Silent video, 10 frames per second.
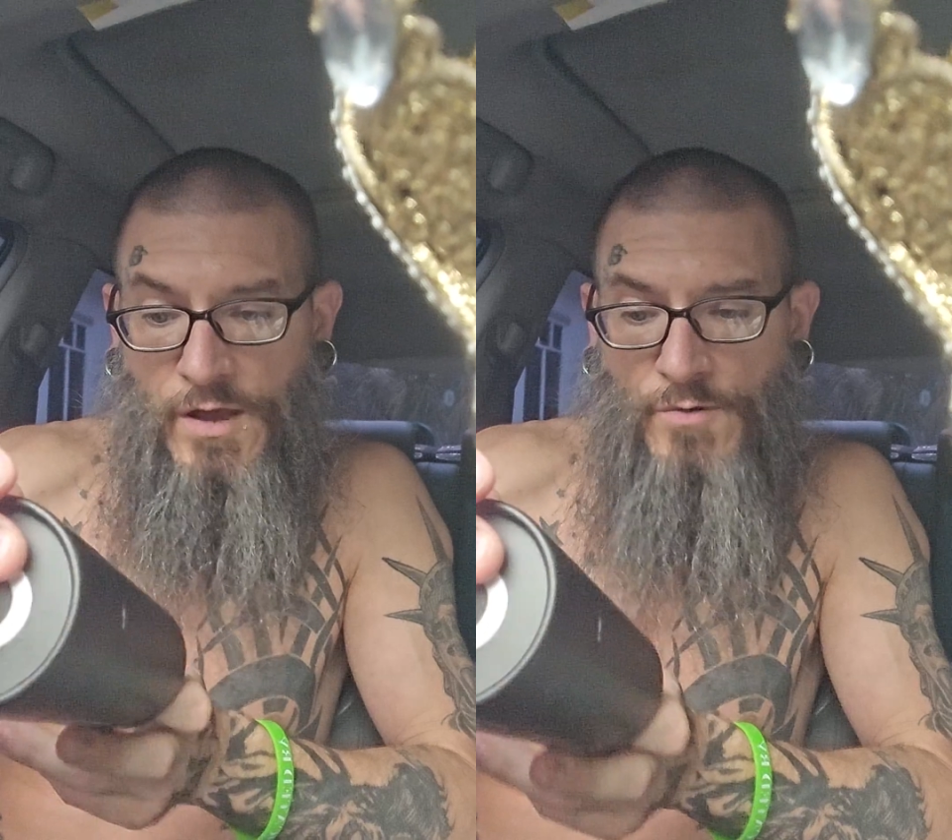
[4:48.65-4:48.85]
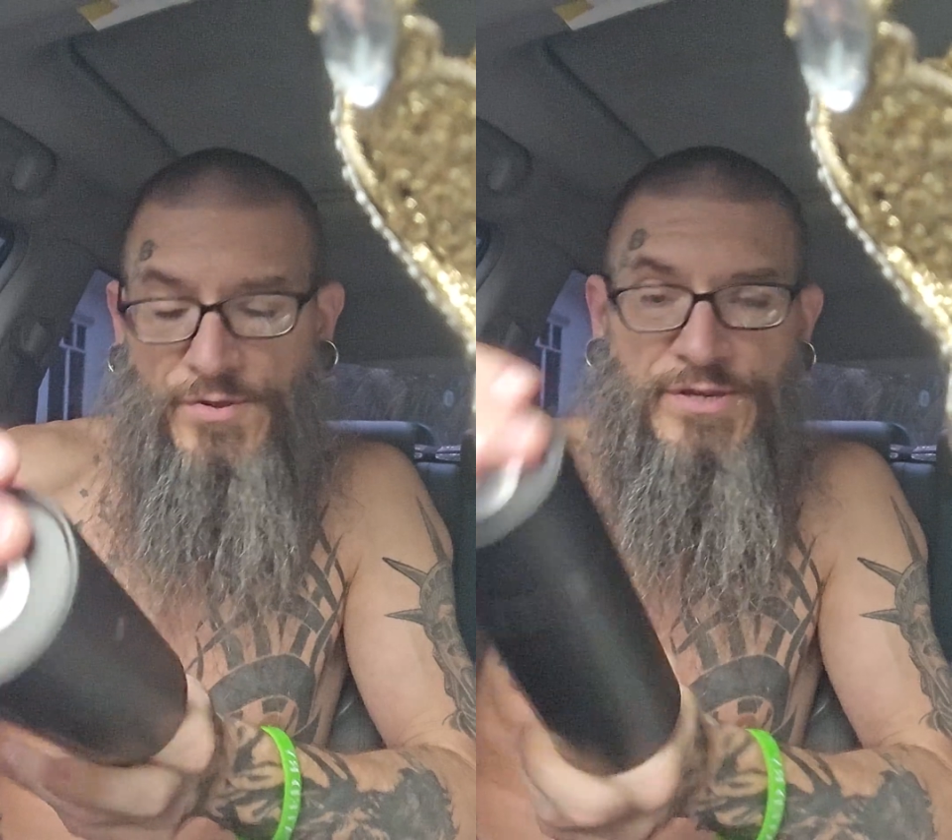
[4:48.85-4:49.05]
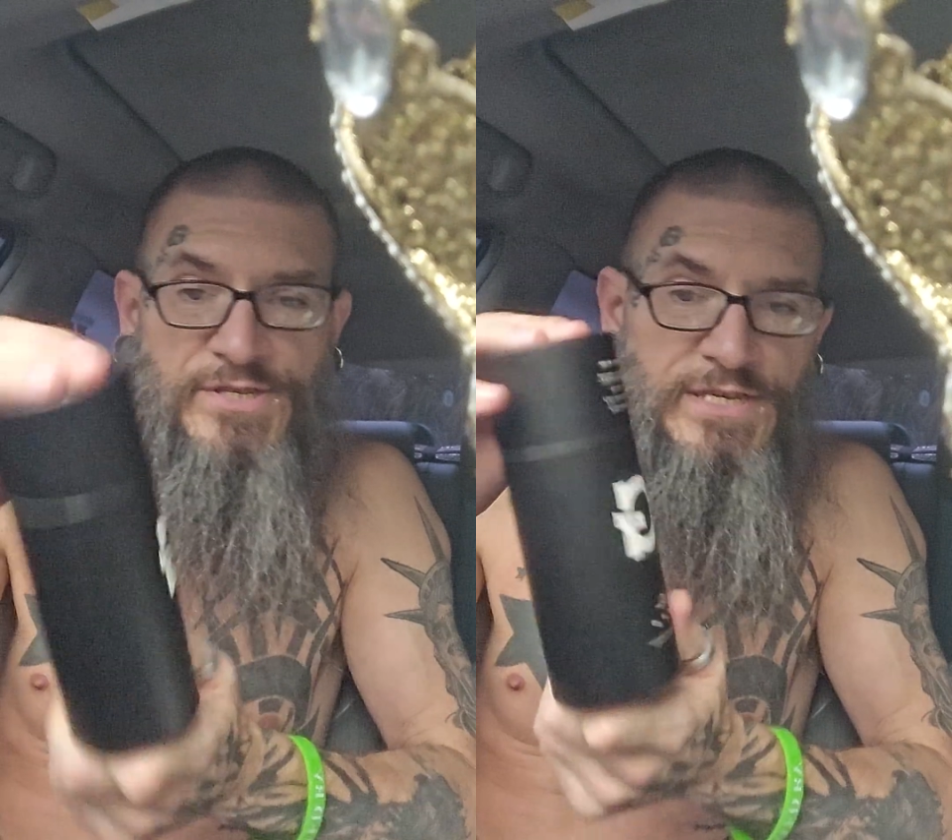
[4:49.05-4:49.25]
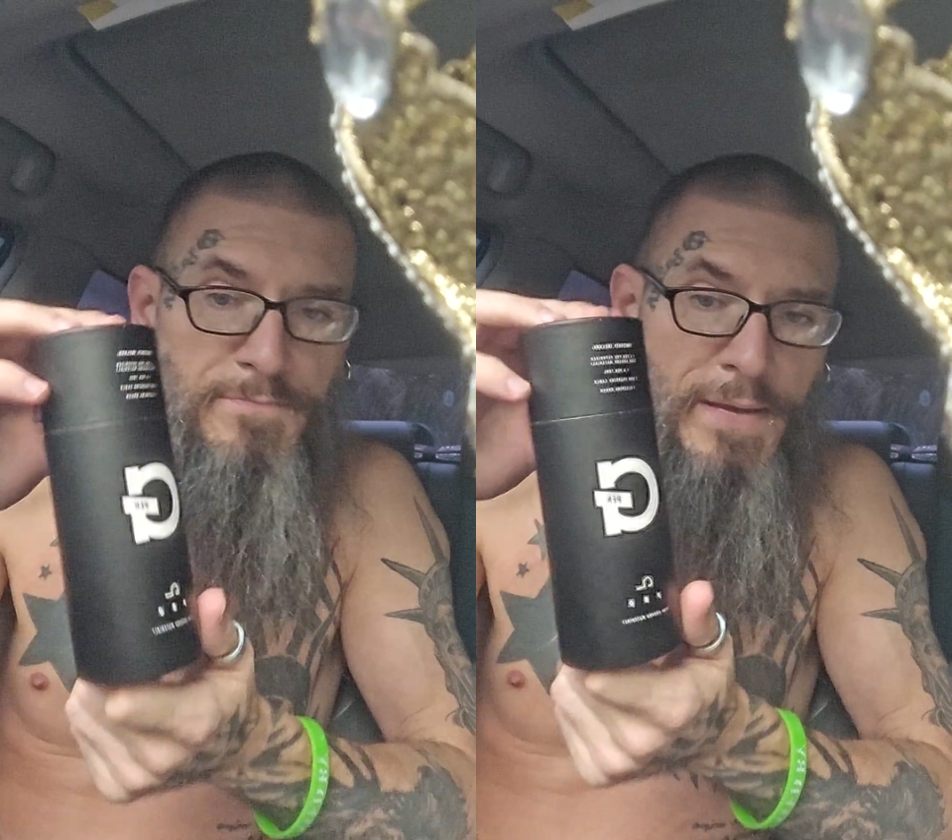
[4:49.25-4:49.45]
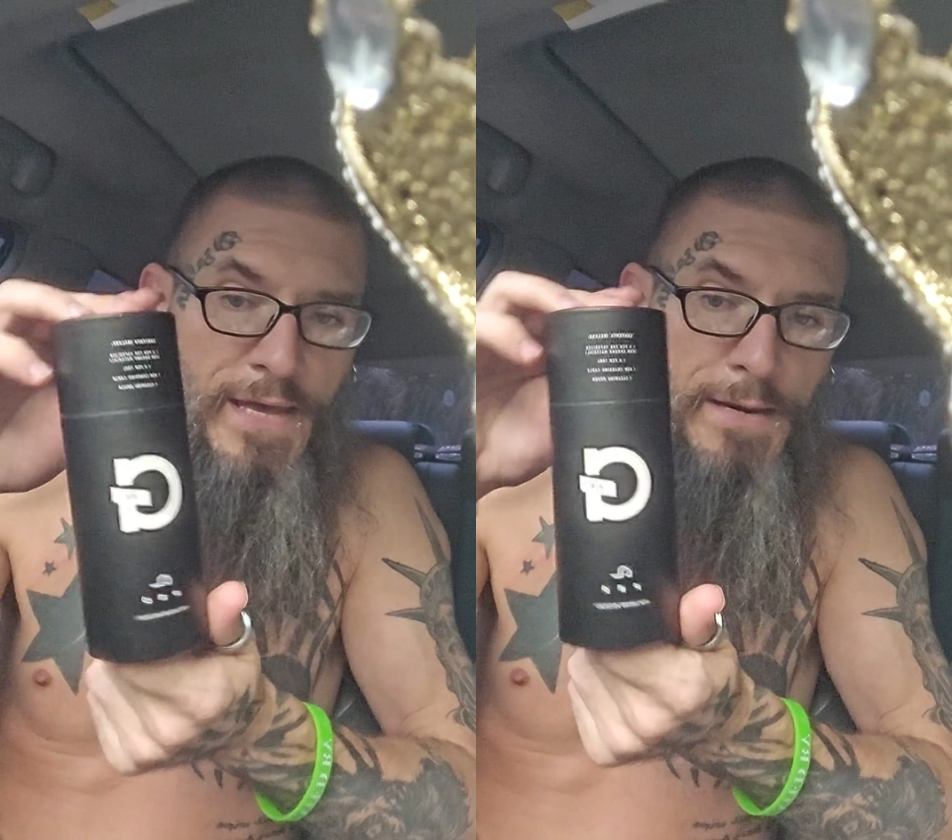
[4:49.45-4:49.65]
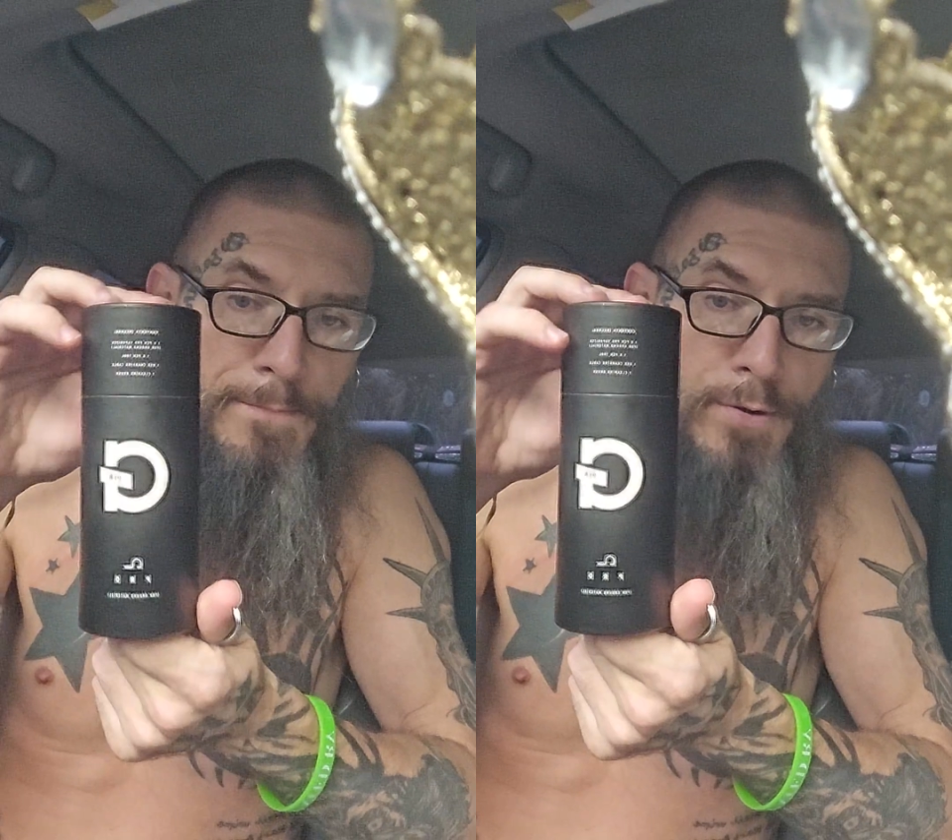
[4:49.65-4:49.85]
Oh, the G Pen